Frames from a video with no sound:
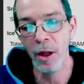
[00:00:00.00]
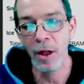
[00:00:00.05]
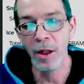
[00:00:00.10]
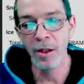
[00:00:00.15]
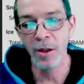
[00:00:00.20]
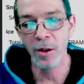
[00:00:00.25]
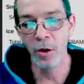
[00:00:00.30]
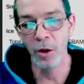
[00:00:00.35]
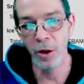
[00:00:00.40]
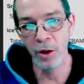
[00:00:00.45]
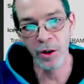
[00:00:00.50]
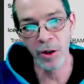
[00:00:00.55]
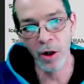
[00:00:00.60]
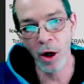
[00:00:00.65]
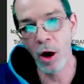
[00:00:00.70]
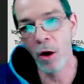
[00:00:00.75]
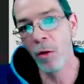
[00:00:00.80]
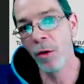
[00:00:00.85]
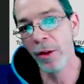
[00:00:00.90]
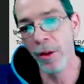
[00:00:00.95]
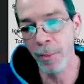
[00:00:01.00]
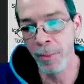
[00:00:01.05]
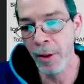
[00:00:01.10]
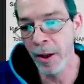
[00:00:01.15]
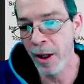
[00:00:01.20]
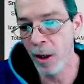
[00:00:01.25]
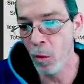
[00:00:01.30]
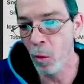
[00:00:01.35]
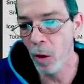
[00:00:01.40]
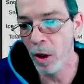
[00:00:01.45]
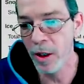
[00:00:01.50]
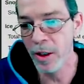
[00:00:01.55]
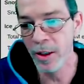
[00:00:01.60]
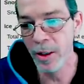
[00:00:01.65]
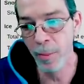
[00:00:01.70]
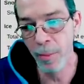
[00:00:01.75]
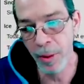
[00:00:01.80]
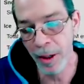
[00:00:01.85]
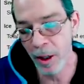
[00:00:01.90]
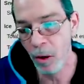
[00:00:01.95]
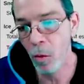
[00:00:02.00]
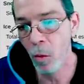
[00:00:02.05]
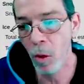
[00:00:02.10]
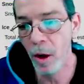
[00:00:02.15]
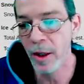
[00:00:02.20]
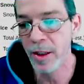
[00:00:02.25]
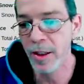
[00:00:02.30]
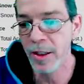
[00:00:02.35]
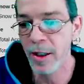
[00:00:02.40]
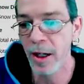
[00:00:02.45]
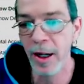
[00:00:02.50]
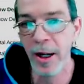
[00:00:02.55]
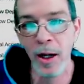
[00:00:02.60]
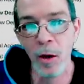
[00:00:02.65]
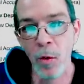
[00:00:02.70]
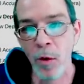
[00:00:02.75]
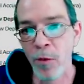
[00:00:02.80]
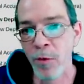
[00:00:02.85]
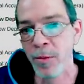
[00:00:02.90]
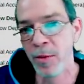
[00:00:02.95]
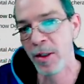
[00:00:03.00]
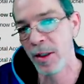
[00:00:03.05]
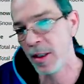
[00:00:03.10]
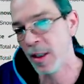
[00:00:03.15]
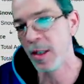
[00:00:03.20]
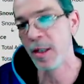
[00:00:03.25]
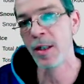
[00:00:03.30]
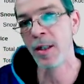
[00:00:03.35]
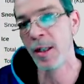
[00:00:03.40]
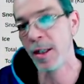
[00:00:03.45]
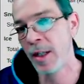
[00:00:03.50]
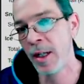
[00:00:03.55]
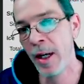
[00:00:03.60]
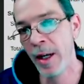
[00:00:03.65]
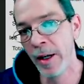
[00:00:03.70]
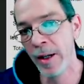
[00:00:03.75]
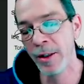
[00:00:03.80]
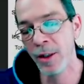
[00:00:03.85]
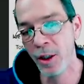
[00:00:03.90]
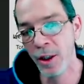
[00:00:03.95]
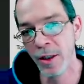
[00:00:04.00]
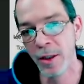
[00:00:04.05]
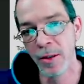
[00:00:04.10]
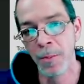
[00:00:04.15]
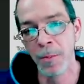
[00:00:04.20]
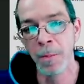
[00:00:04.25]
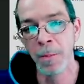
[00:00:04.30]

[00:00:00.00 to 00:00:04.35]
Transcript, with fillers: So you saw what the pink was. The pink was anywhere from 6 to 10 inches.